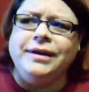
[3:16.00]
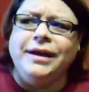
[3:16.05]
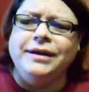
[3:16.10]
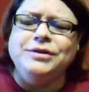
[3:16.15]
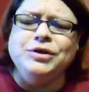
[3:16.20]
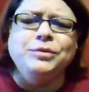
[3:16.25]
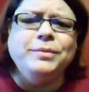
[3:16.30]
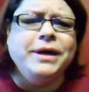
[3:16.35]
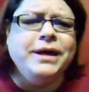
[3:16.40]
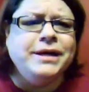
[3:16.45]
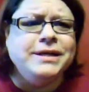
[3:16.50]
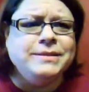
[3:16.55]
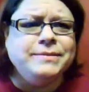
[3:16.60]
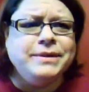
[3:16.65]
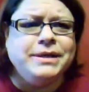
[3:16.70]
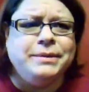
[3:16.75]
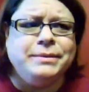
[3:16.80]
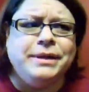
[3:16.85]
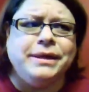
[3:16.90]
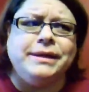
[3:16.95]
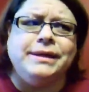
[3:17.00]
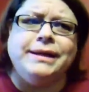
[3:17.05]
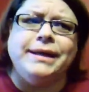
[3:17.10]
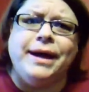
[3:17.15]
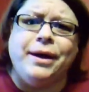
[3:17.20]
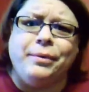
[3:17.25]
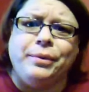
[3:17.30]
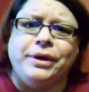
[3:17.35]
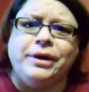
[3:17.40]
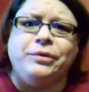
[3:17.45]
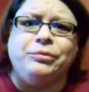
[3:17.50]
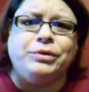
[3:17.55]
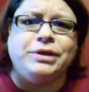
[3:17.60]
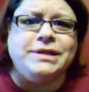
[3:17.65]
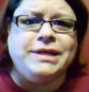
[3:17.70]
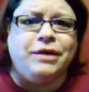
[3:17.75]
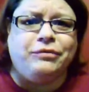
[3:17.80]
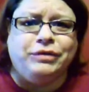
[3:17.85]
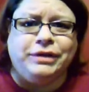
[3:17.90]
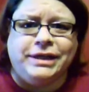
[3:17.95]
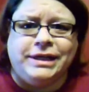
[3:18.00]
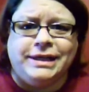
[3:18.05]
I told my husband, I'm like, yeah, we're definitely